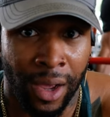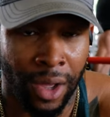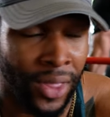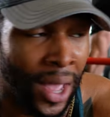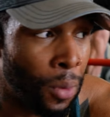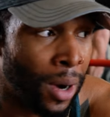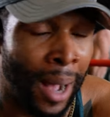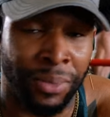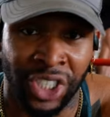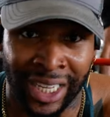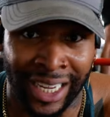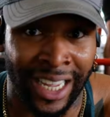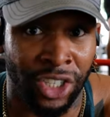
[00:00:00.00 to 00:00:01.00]
that I'm
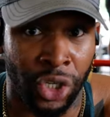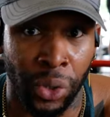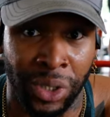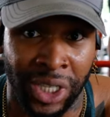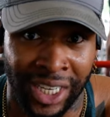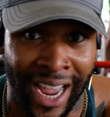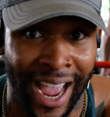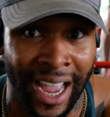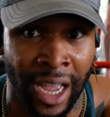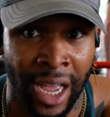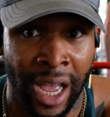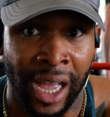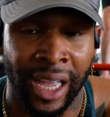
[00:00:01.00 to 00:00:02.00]
sticking to today
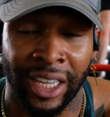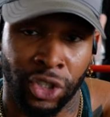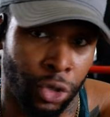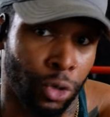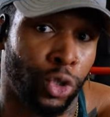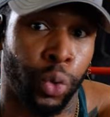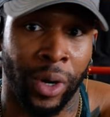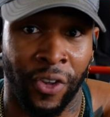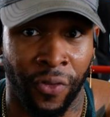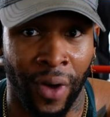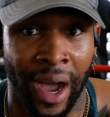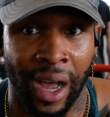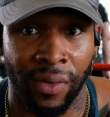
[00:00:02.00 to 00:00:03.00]
is
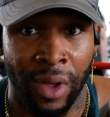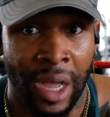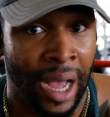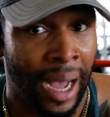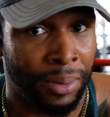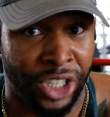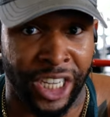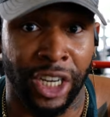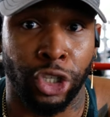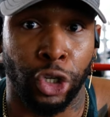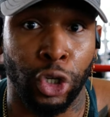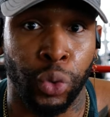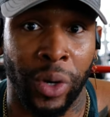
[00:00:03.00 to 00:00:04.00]
225. I'm sticking to
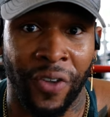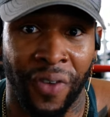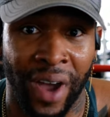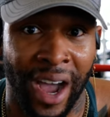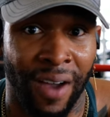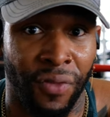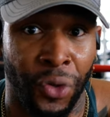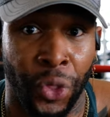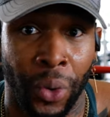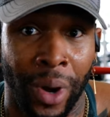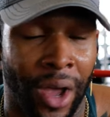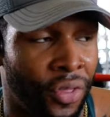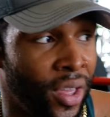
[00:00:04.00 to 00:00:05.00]
225
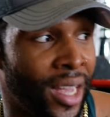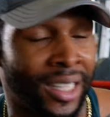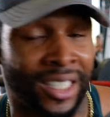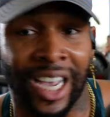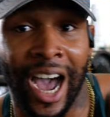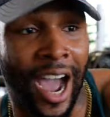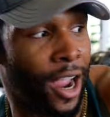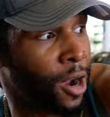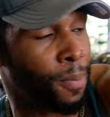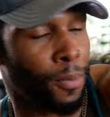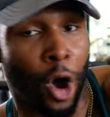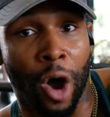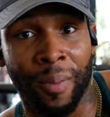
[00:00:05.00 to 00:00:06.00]
throughout the entire
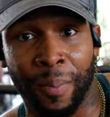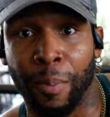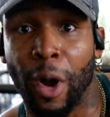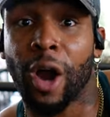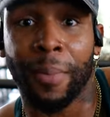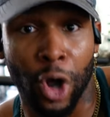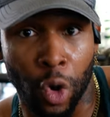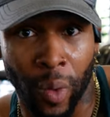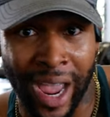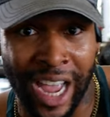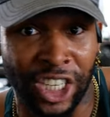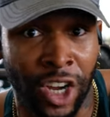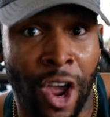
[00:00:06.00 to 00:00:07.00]
barbell
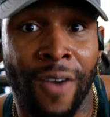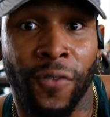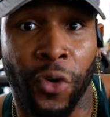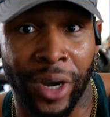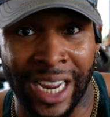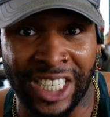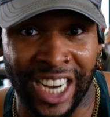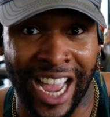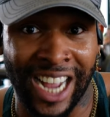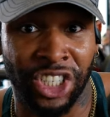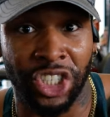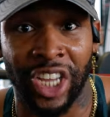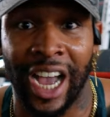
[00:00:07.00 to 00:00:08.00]
range for each
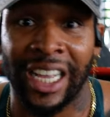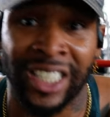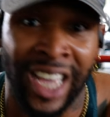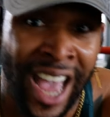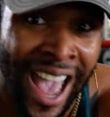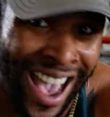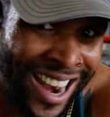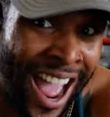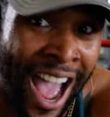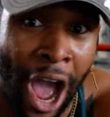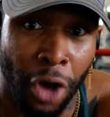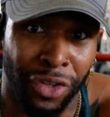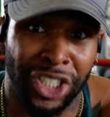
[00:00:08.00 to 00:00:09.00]
exercise and
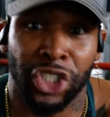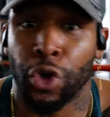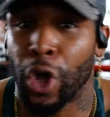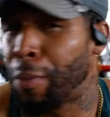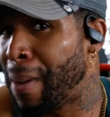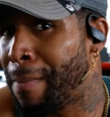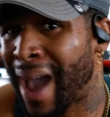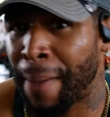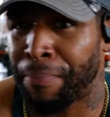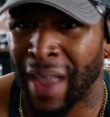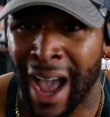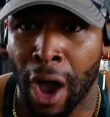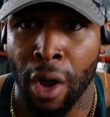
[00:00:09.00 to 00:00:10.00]
how this is going to be
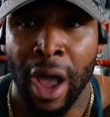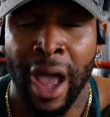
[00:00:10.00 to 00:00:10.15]
mapped out